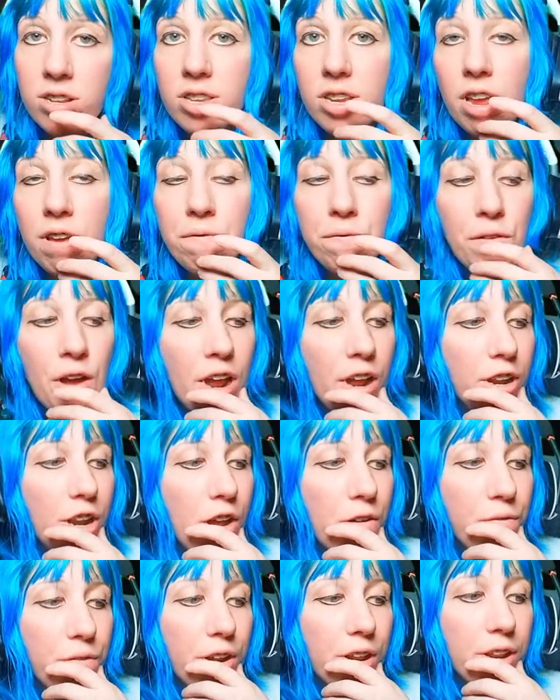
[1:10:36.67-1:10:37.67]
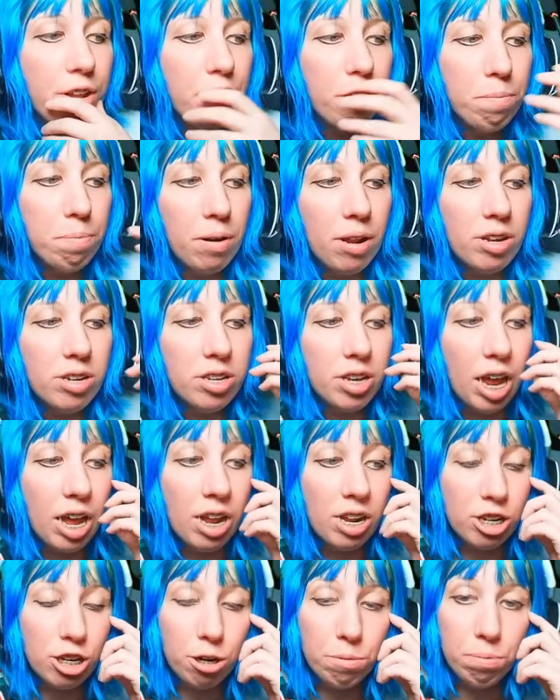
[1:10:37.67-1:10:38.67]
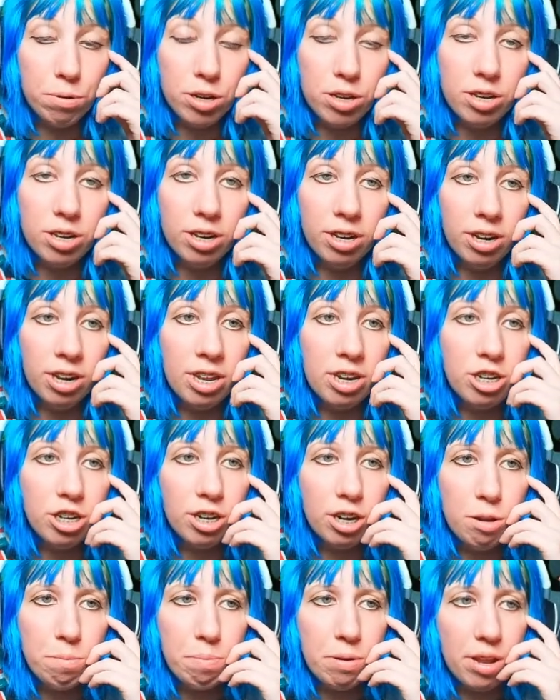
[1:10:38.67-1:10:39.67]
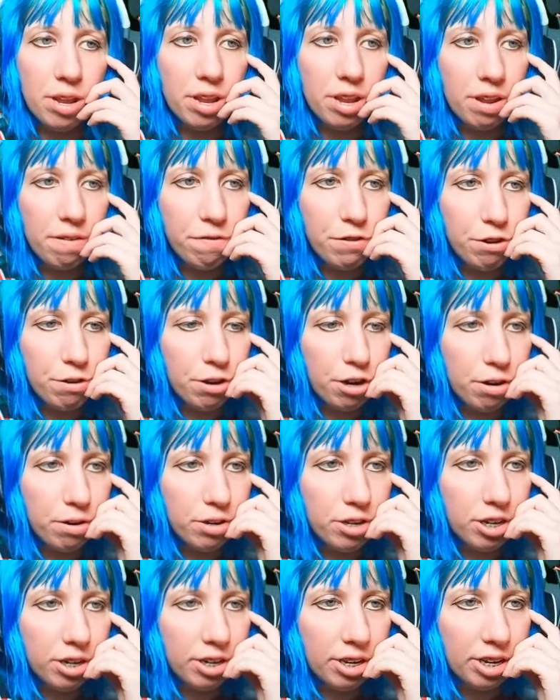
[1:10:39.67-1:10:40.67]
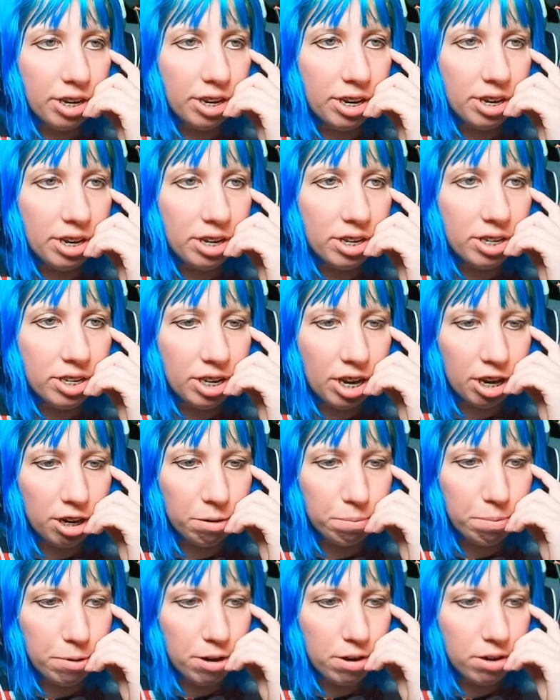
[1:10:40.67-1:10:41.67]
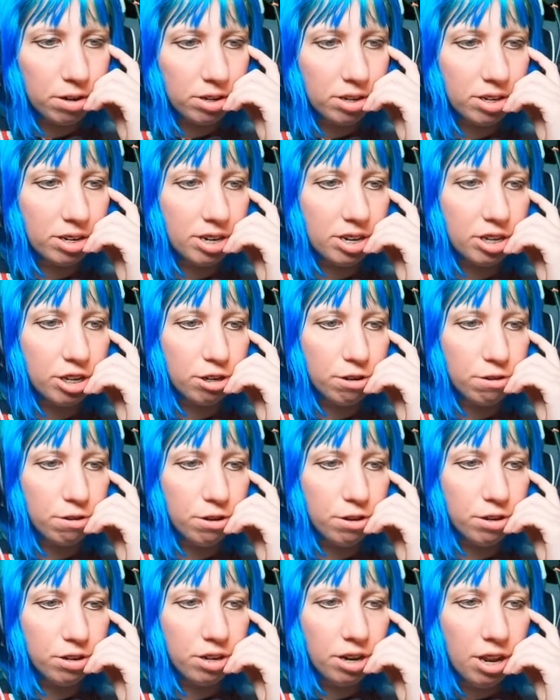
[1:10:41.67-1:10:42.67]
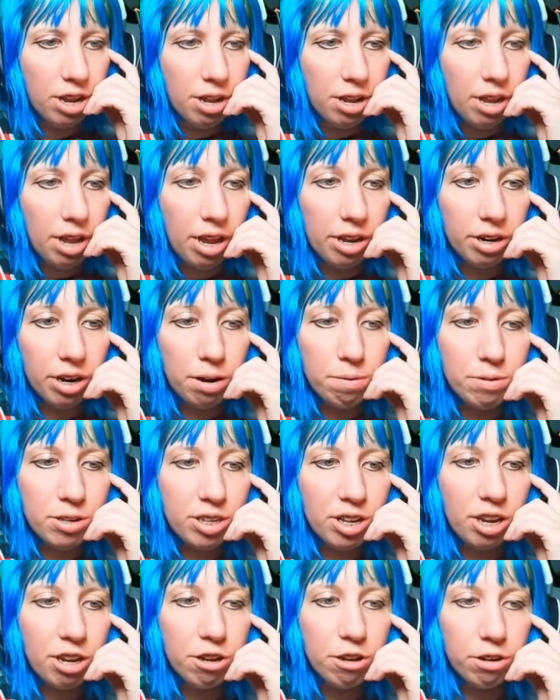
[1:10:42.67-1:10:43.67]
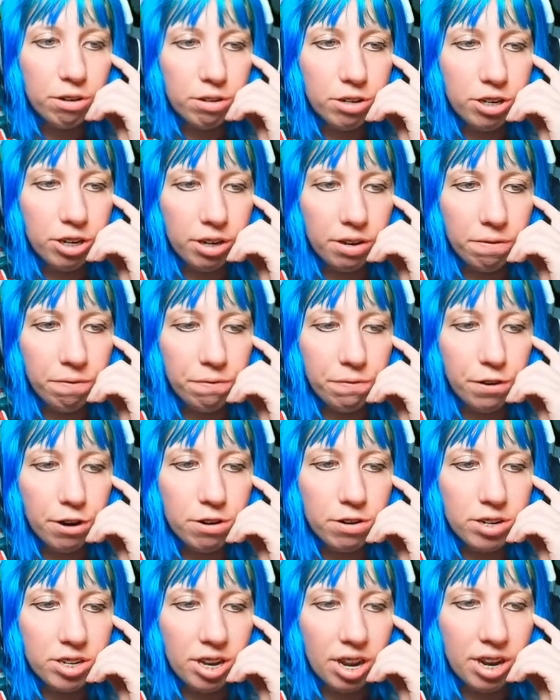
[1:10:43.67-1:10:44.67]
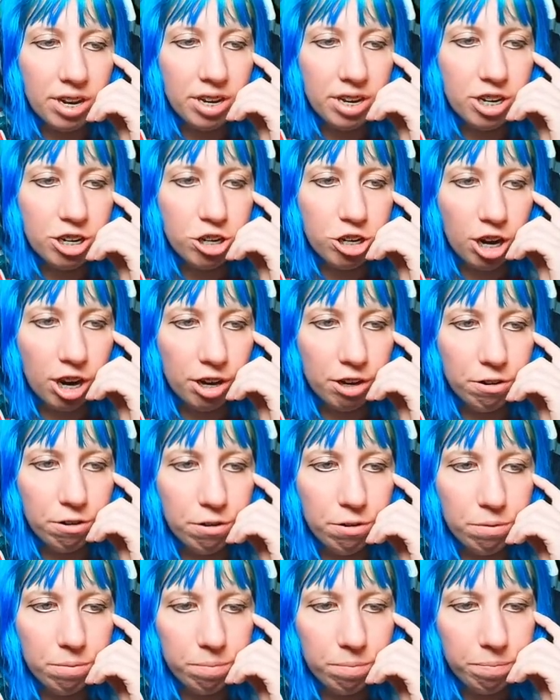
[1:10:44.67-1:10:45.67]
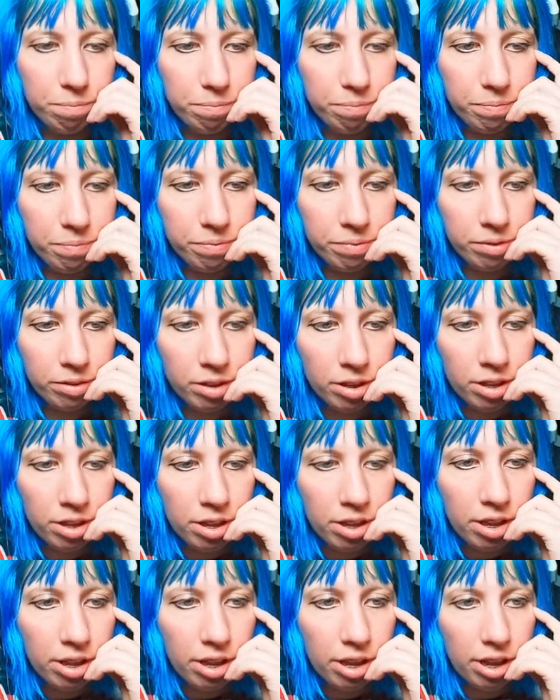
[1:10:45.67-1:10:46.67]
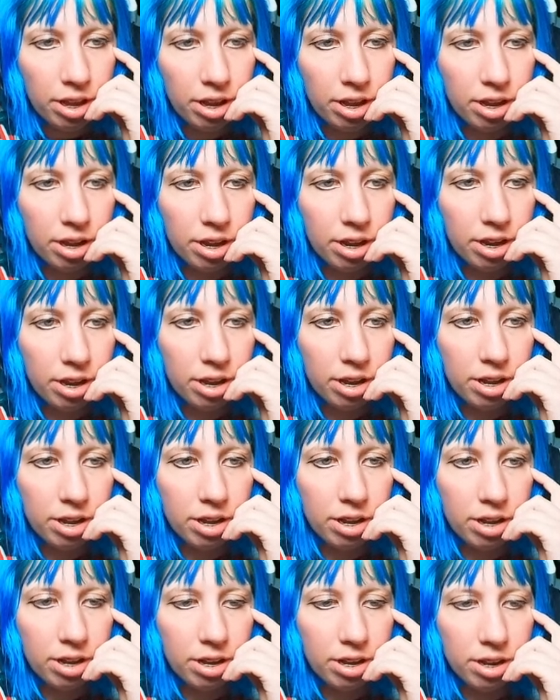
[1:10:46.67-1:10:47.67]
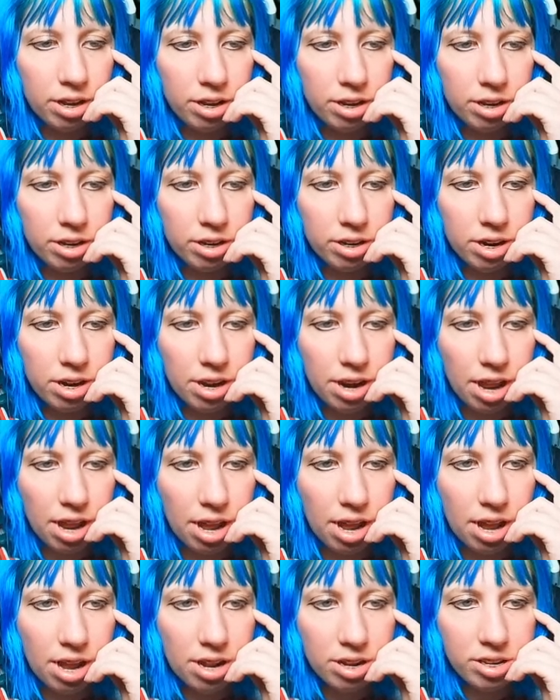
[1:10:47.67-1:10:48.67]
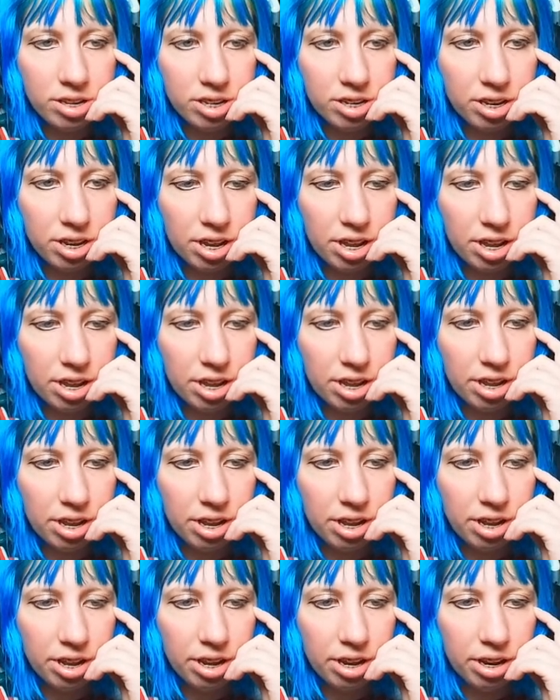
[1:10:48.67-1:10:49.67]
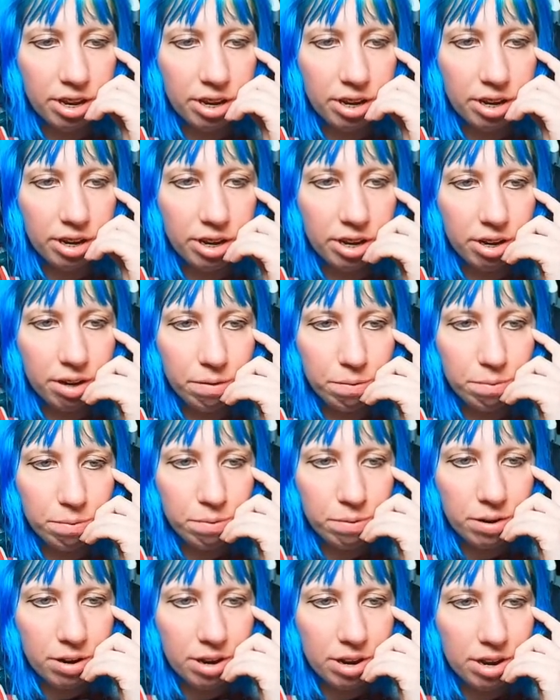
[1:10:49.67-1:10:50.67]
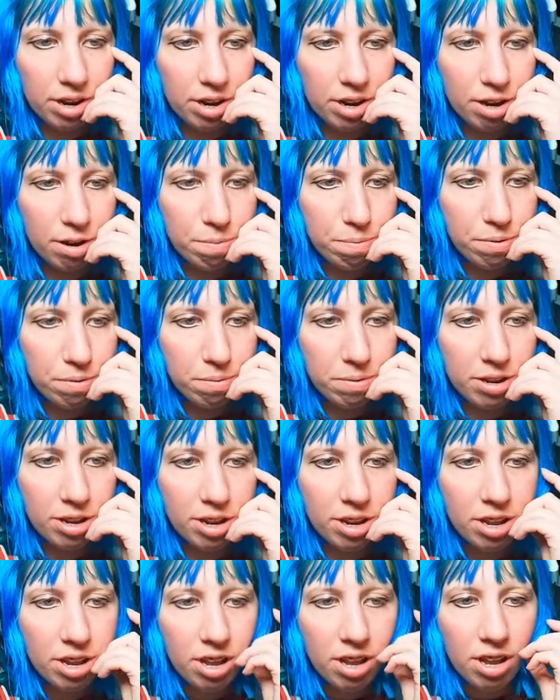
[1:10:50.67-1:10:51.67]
In fact, a really good place to ask would literally be if you go to the Sandbox Discord, and I would say go to the Voxedit channel and ask in probably